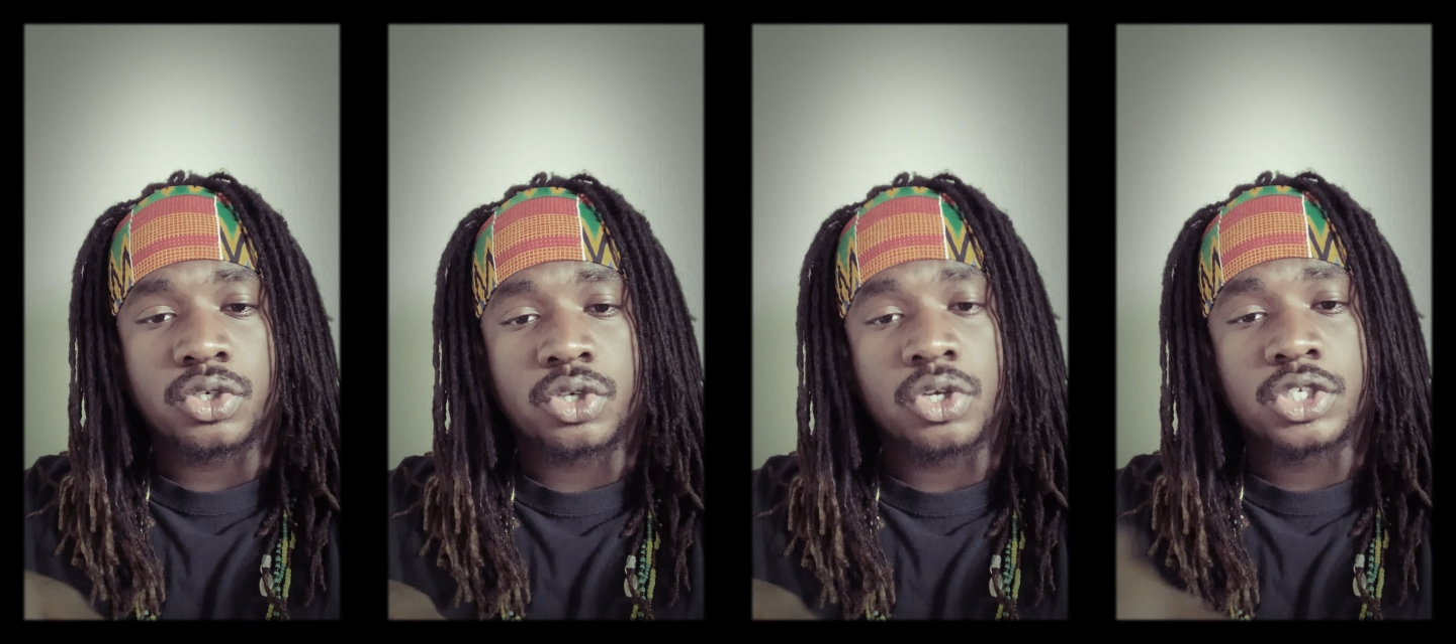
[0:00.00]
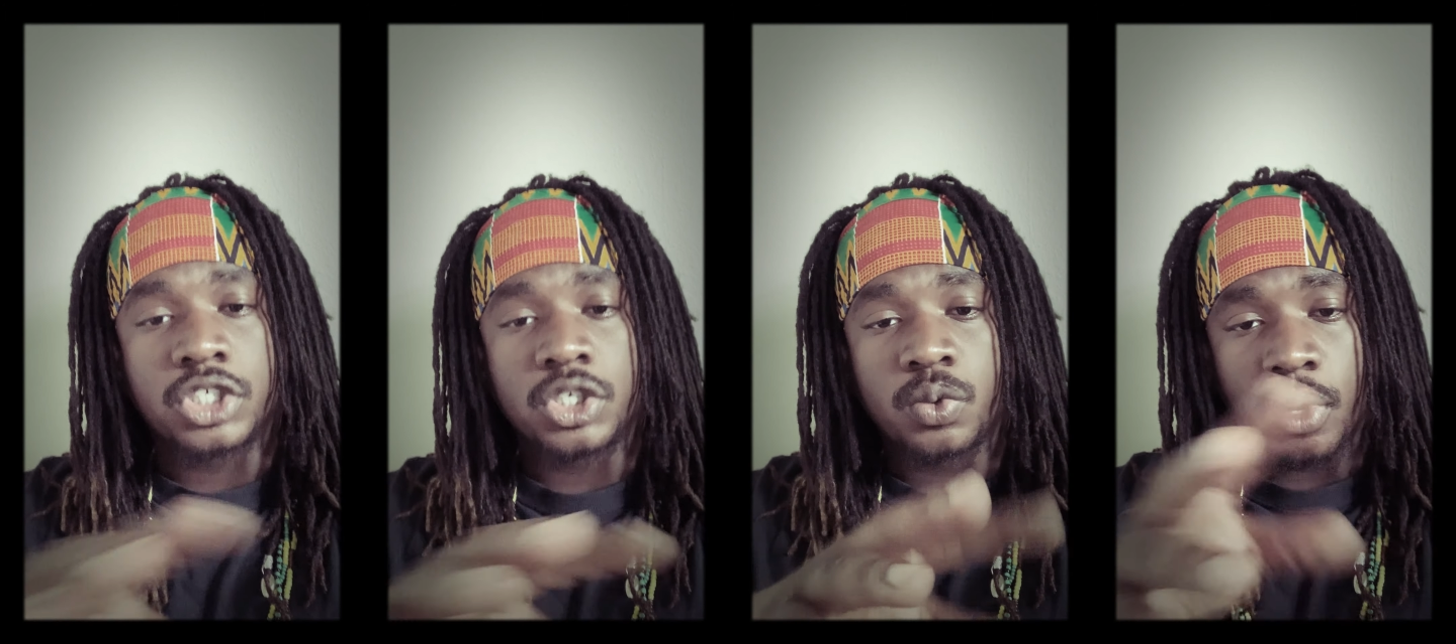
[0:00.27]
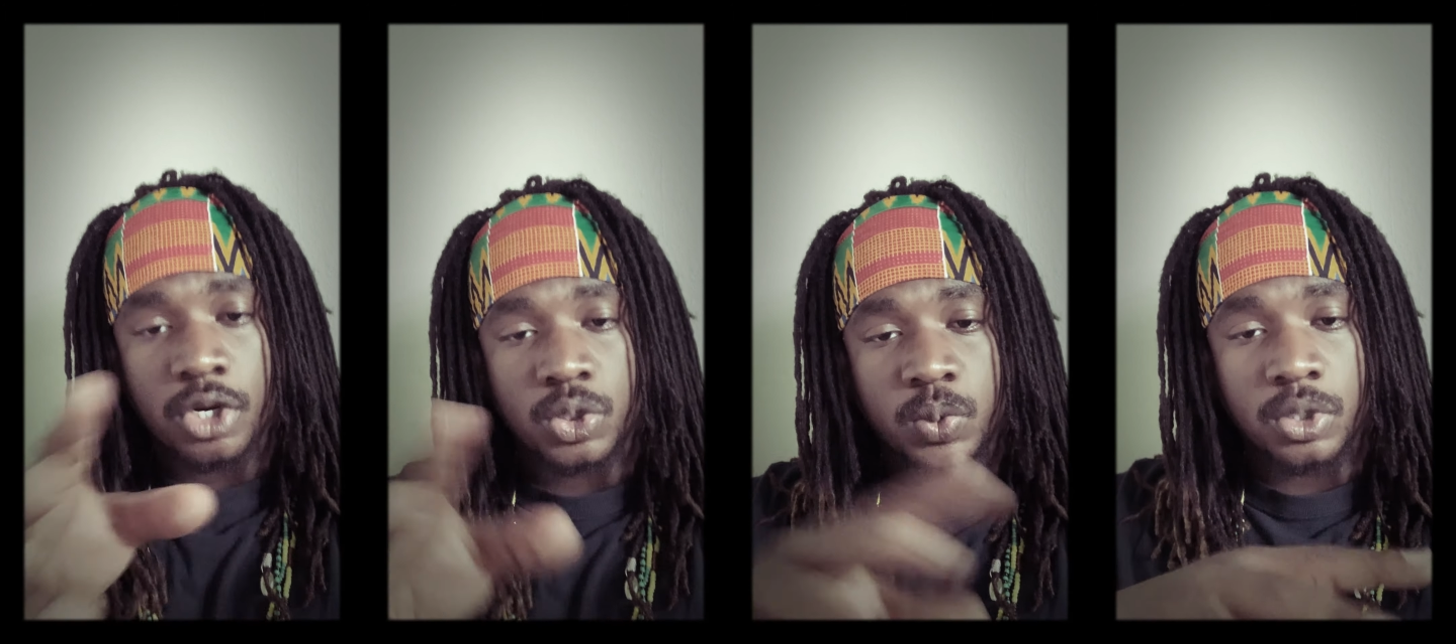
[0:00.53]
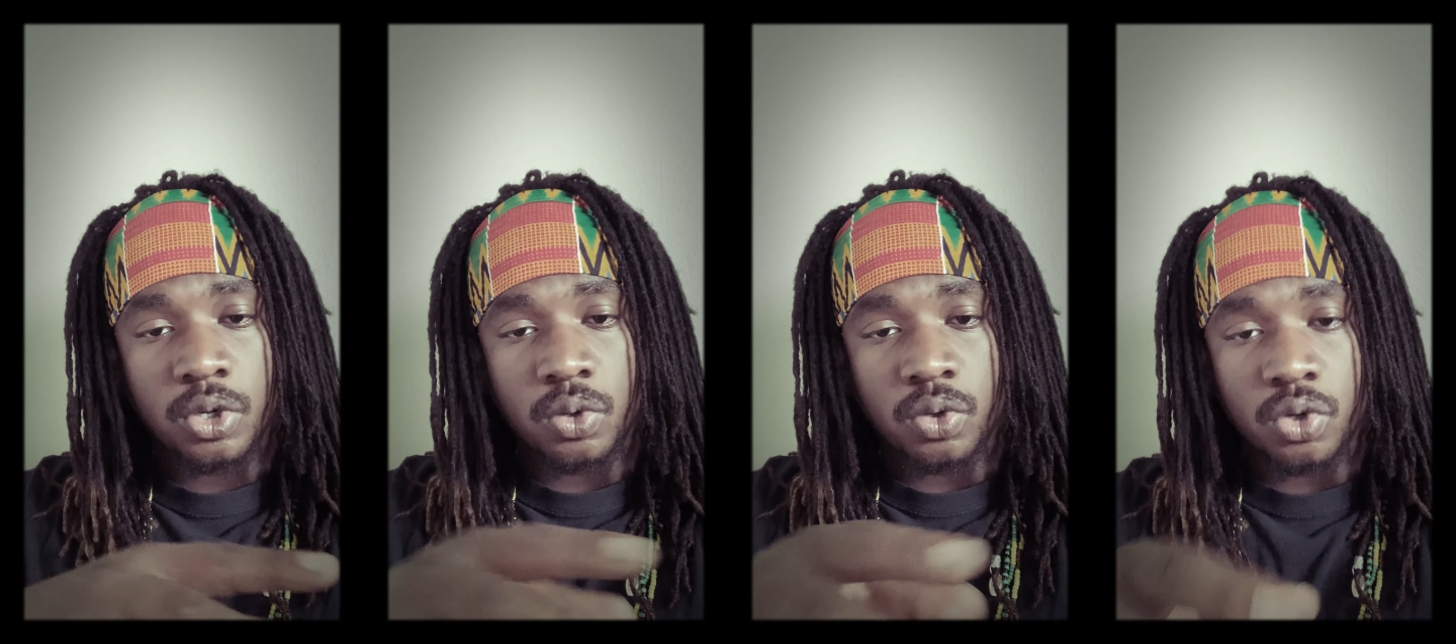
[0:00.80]
Ochosi works
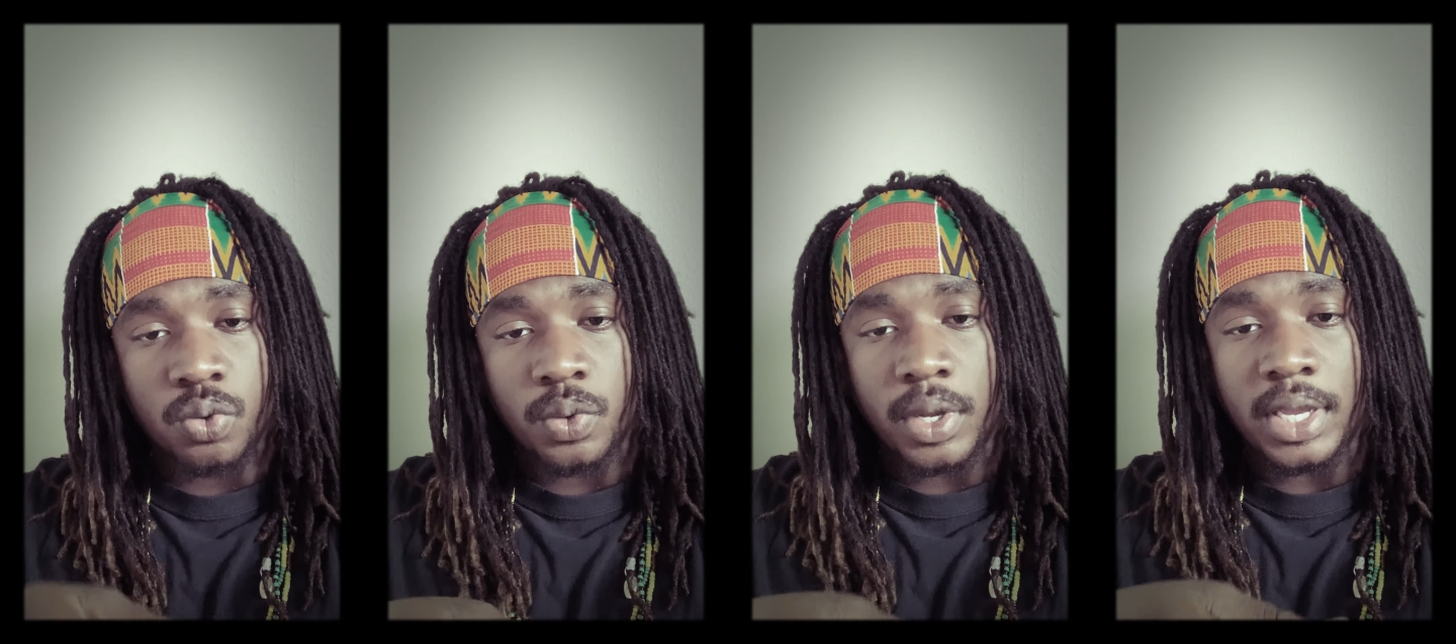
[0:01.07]
with Ogun,